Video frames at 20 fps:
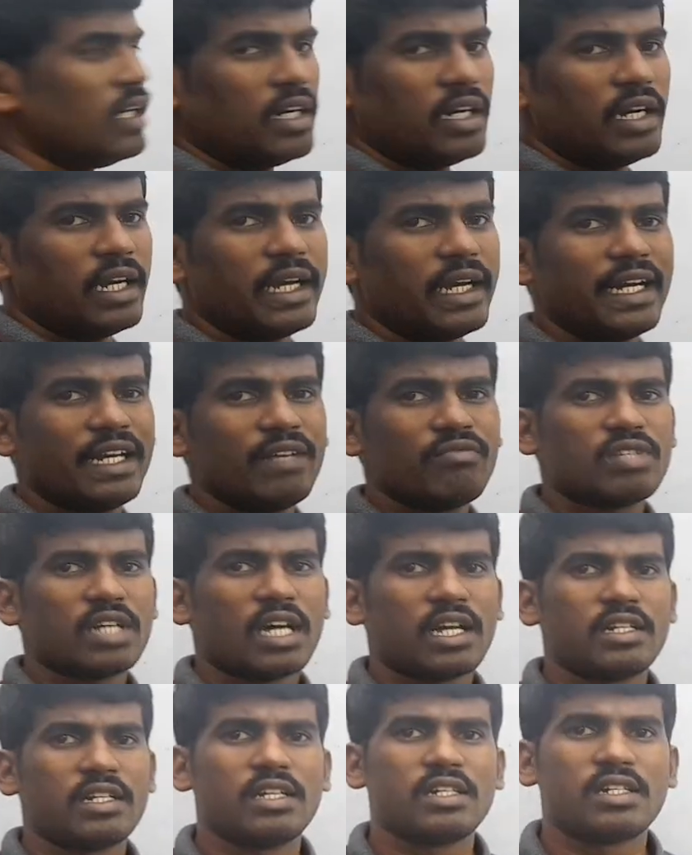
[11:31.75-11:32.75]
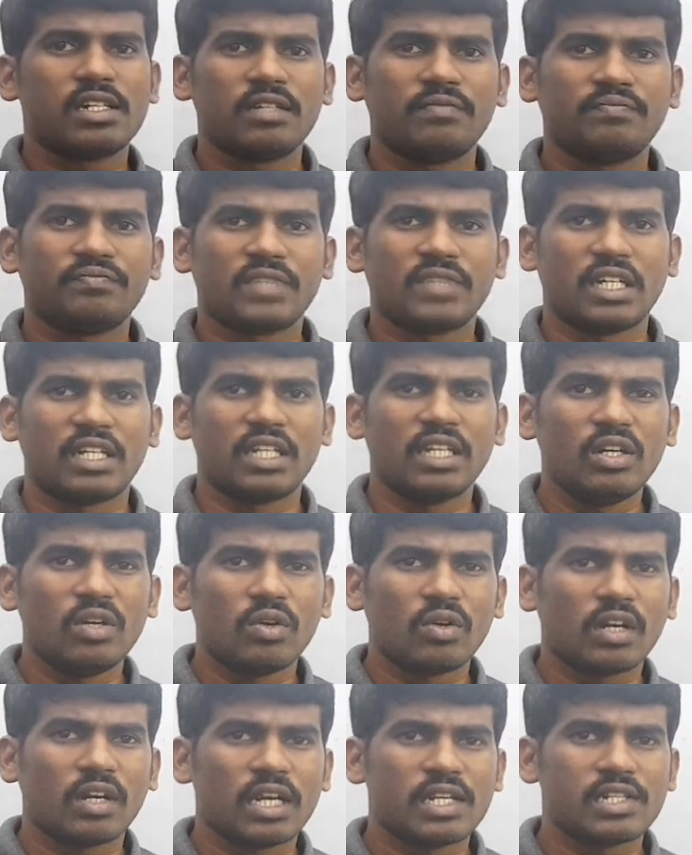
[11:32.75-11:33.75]
Negative charge is
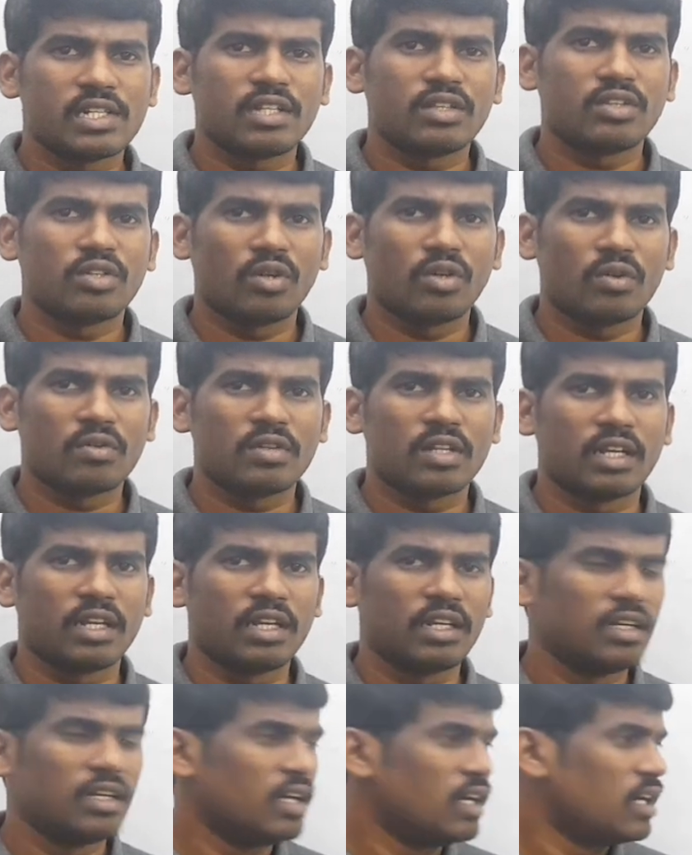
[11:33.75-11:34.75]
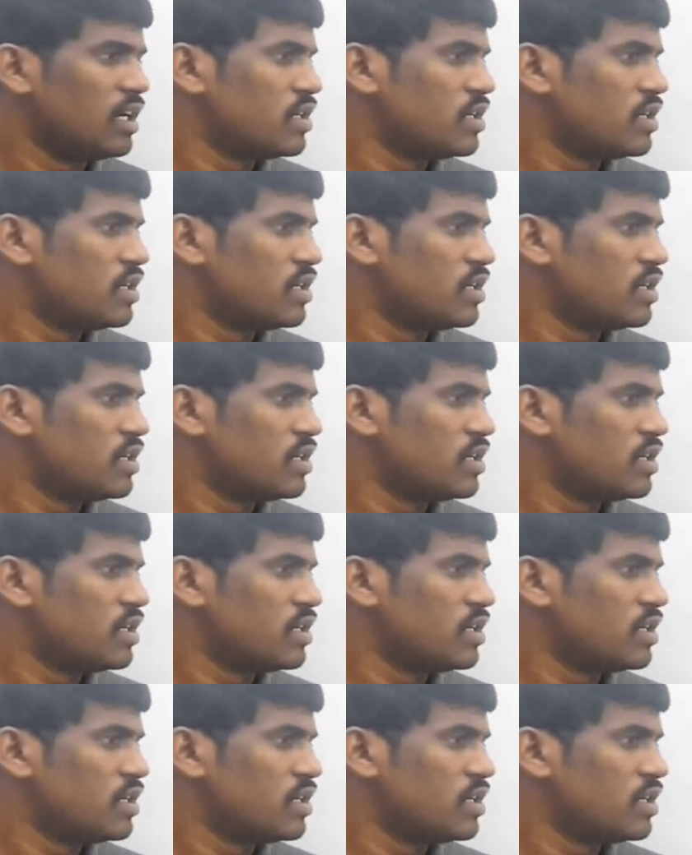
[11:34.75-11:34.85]
delocalizing throughout the ring.